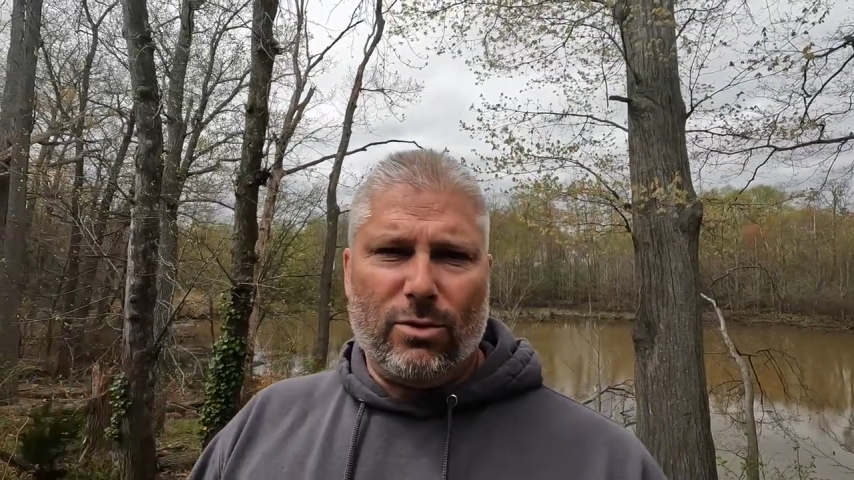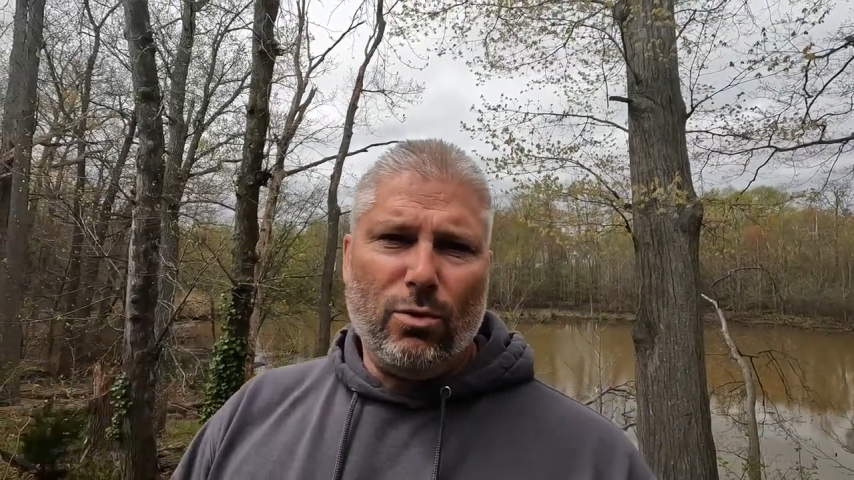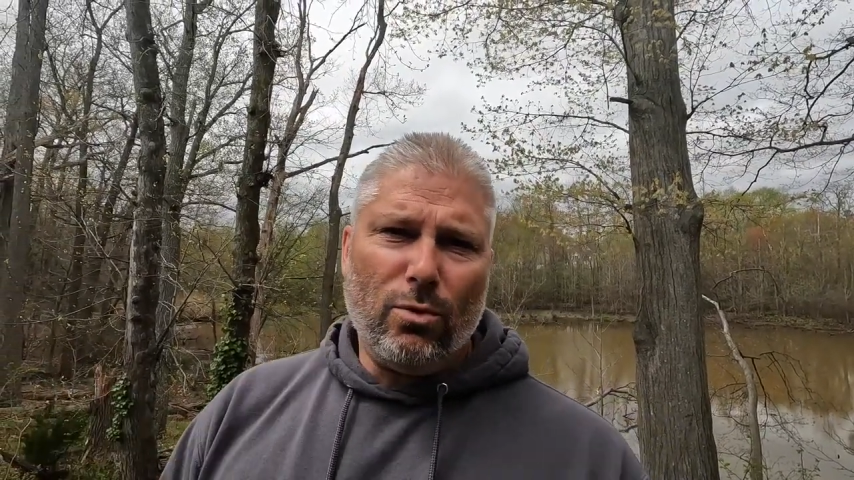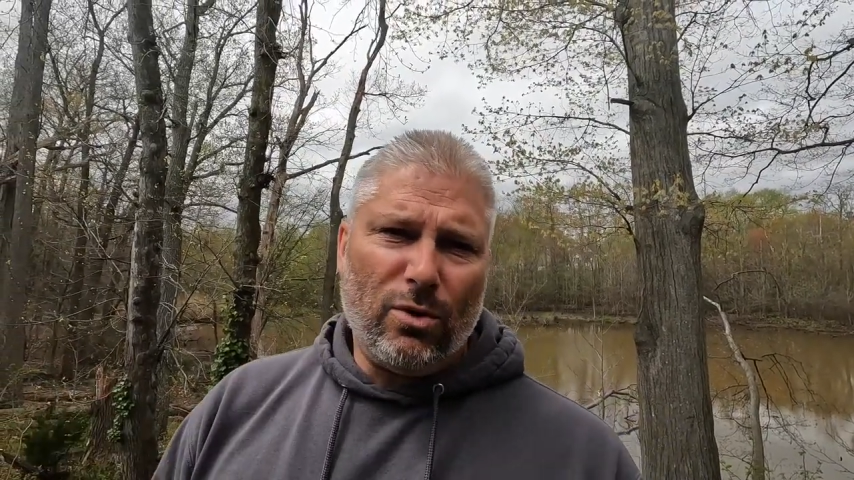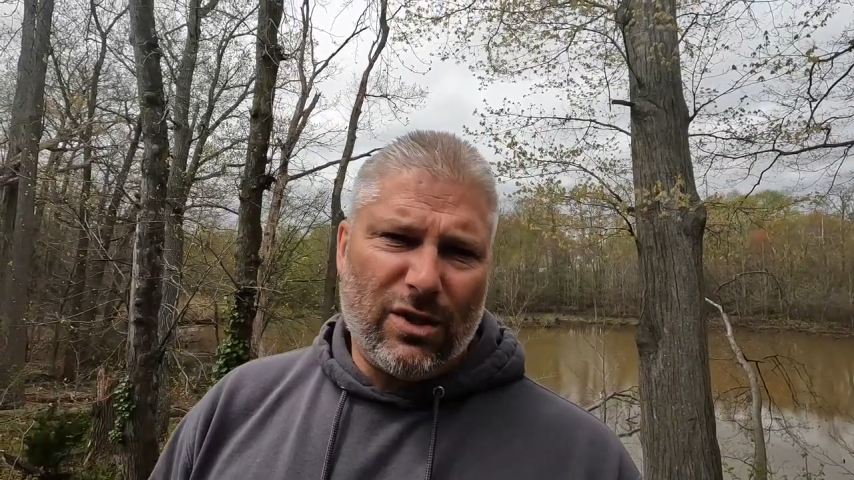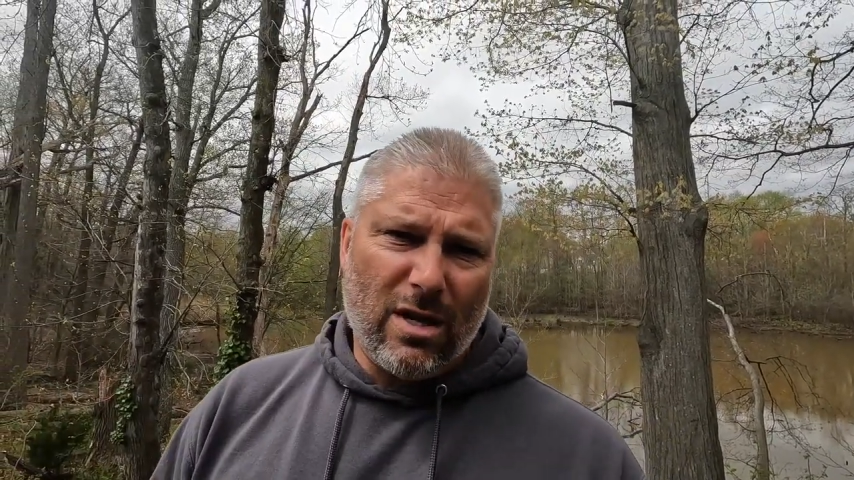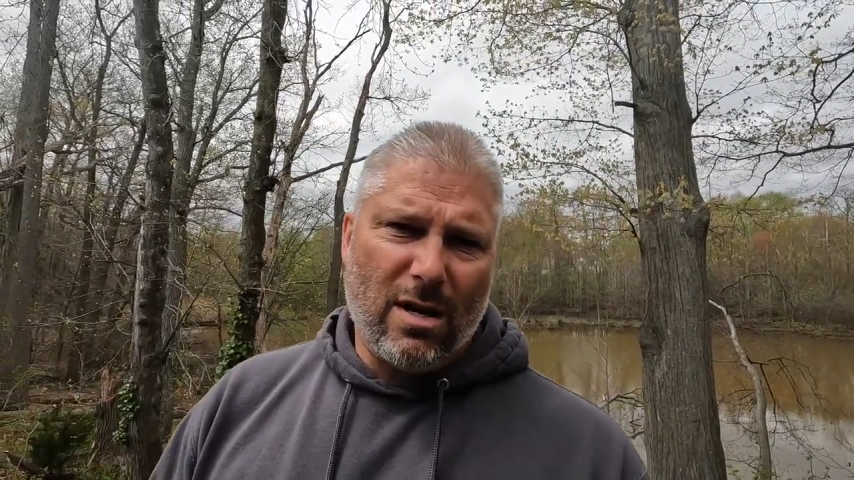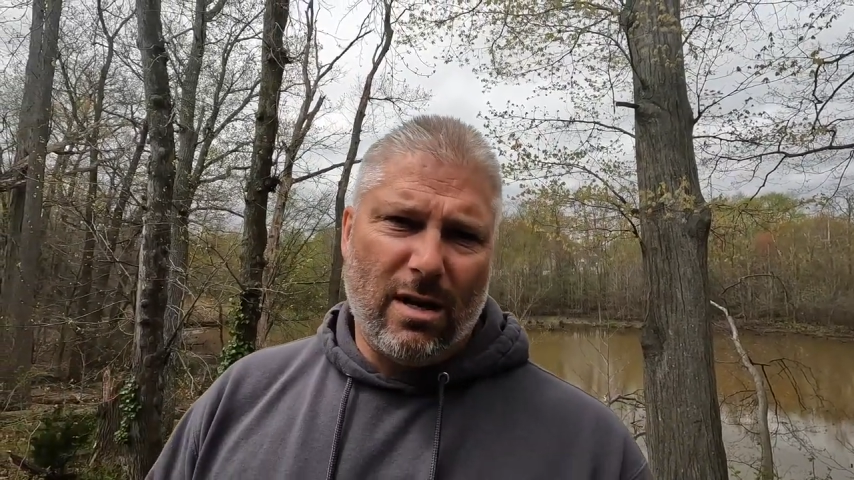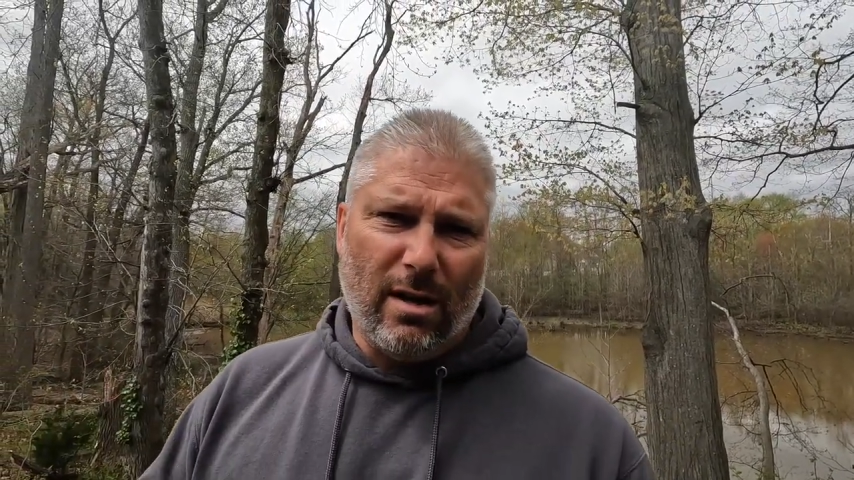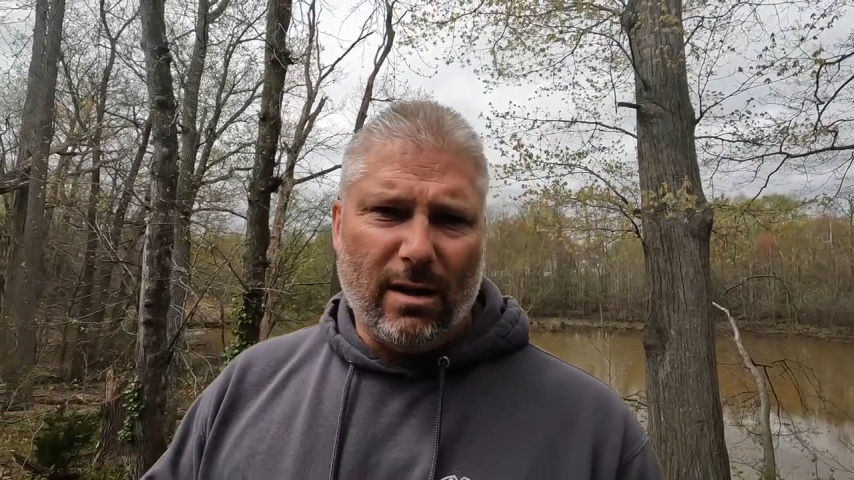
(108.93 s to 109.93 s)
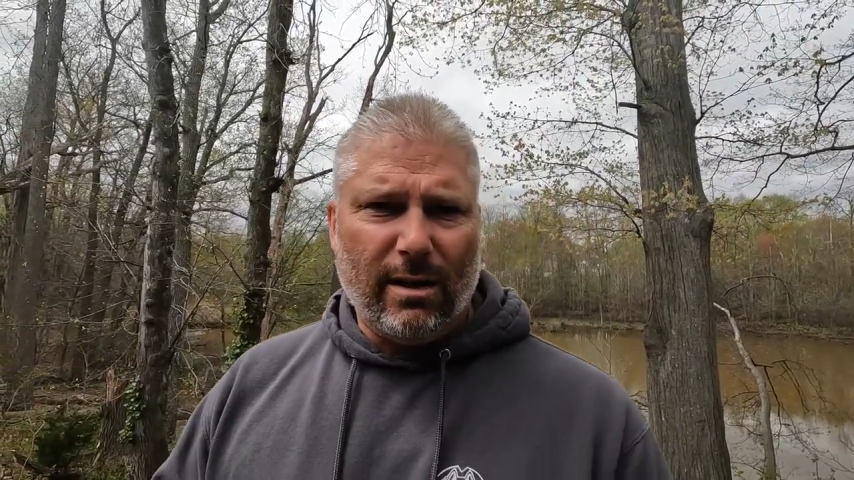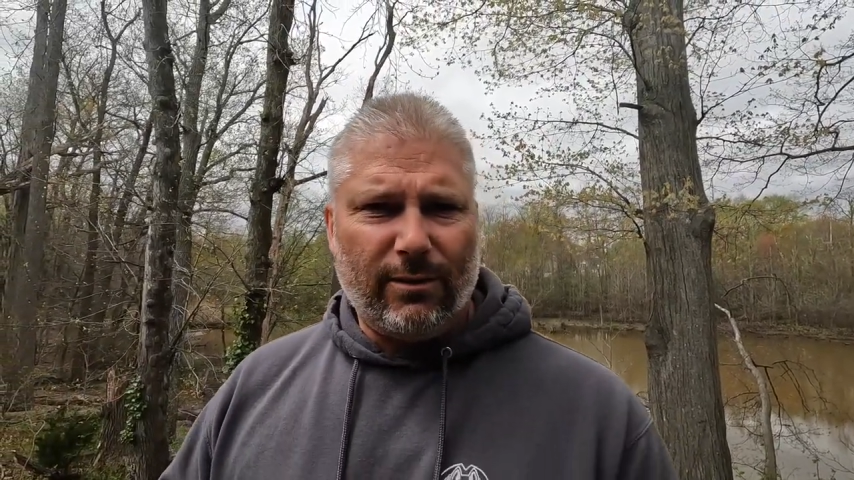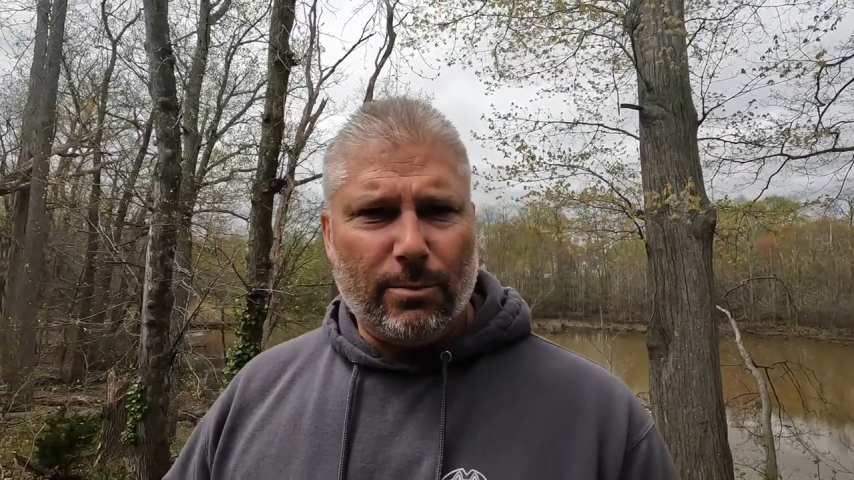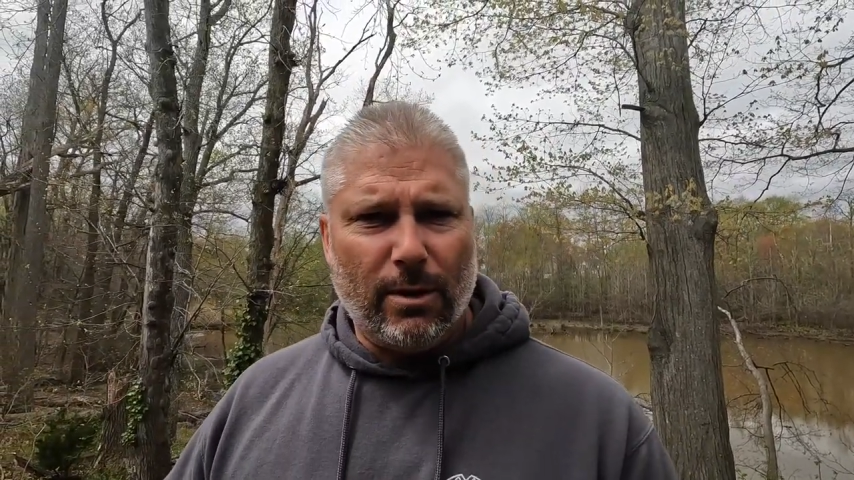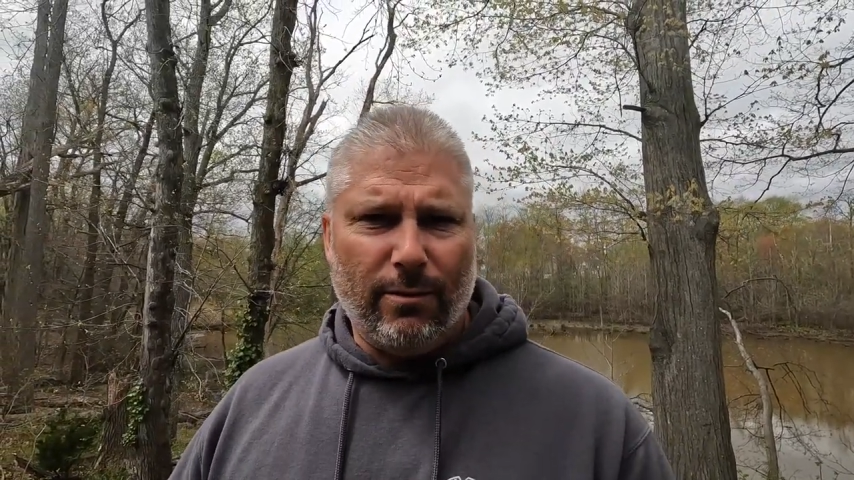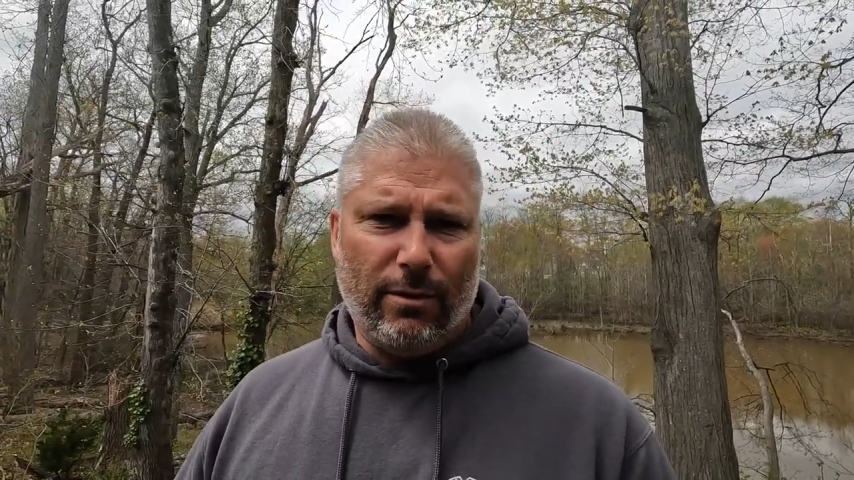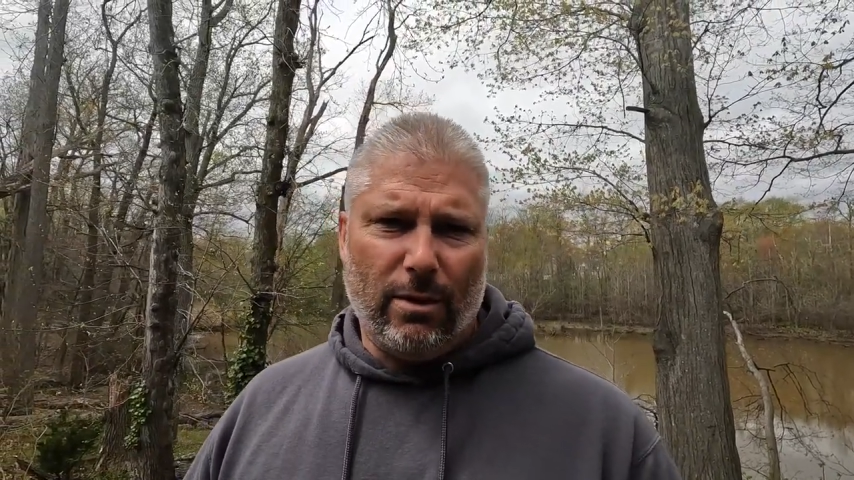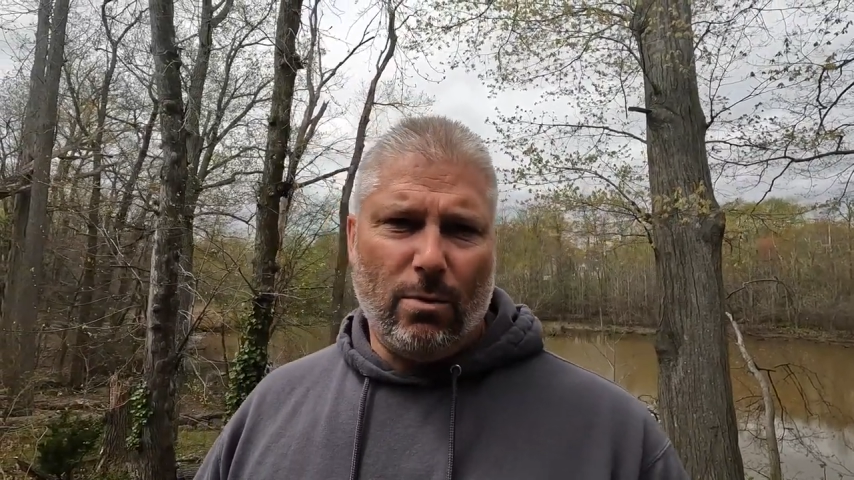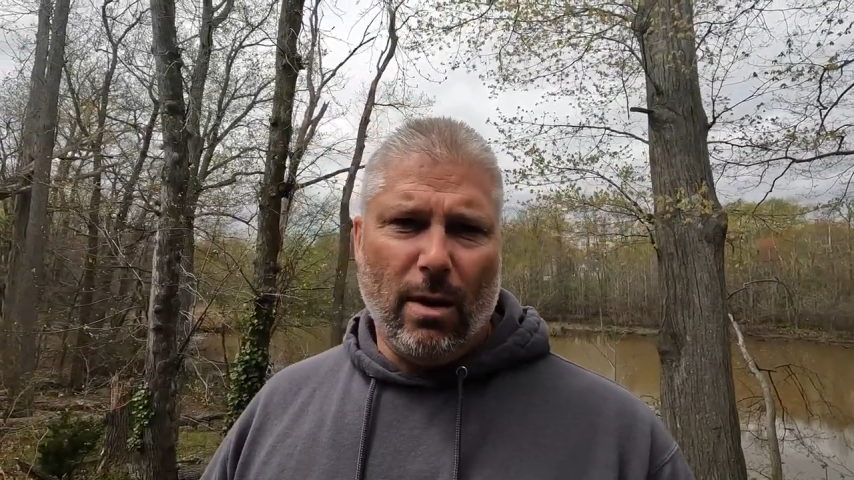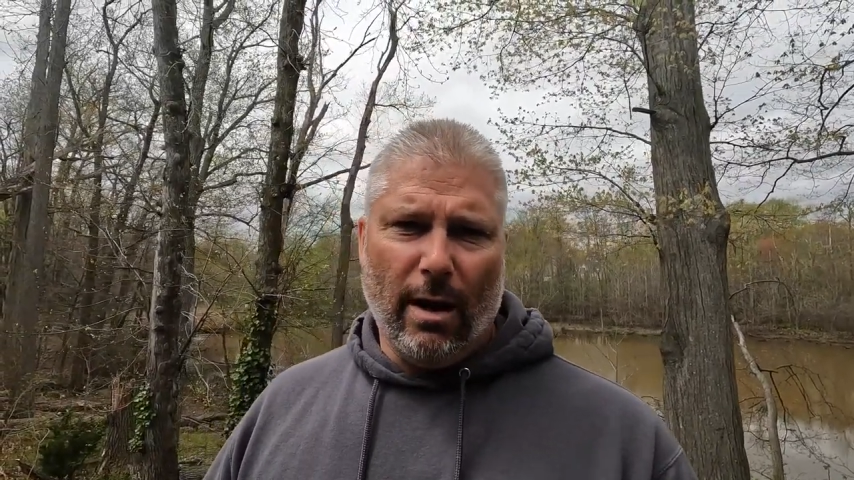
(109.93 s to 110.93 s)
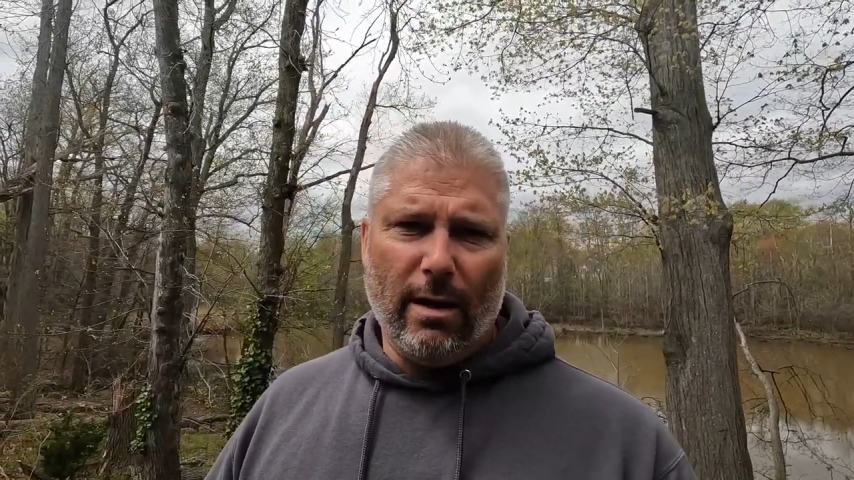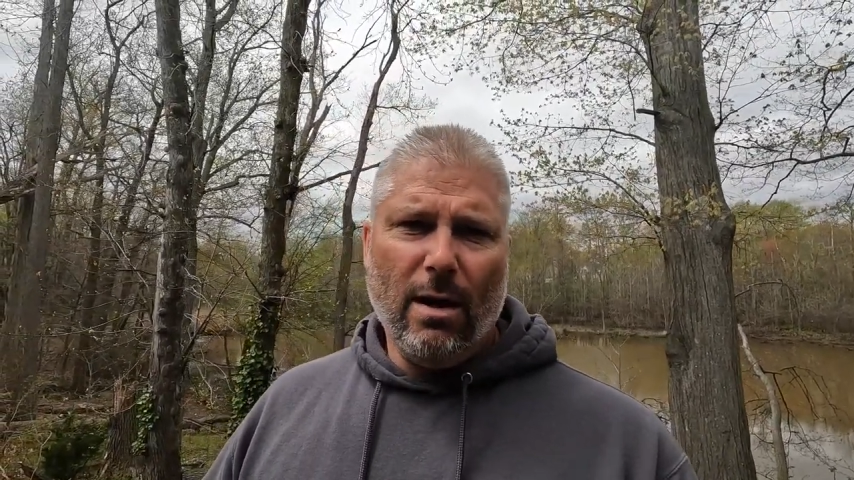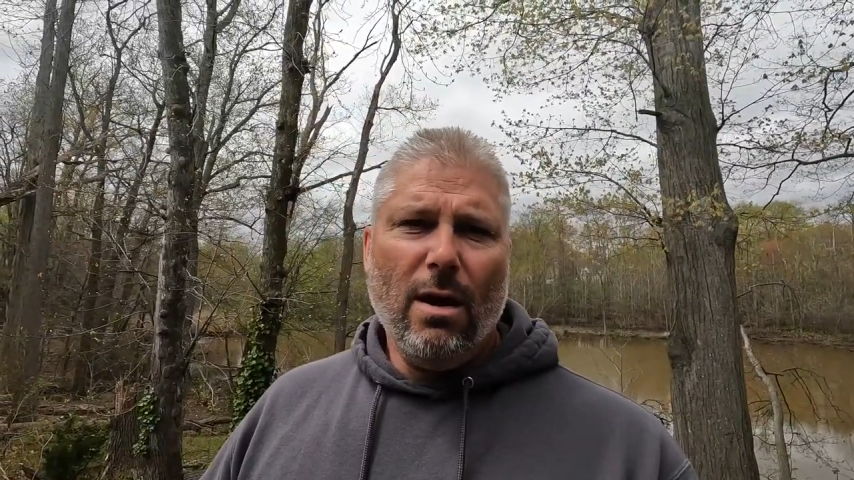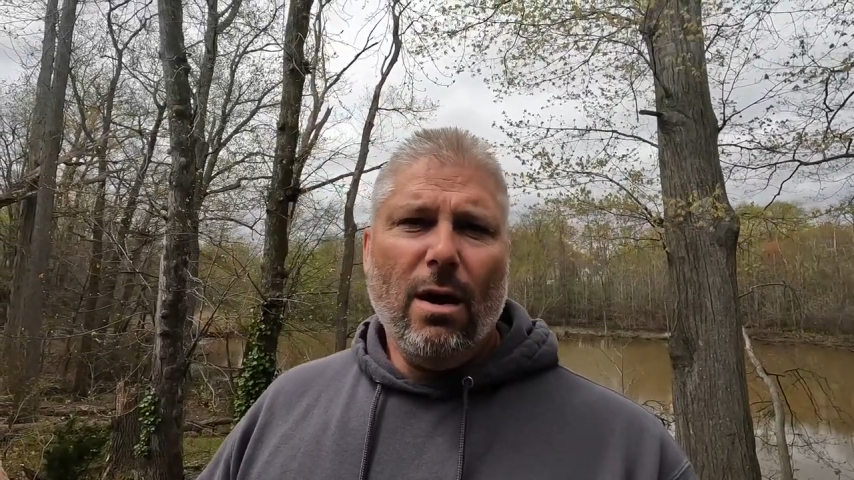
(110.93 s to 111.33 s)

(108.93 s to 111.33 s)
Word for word: tools on it and not have to put everything away.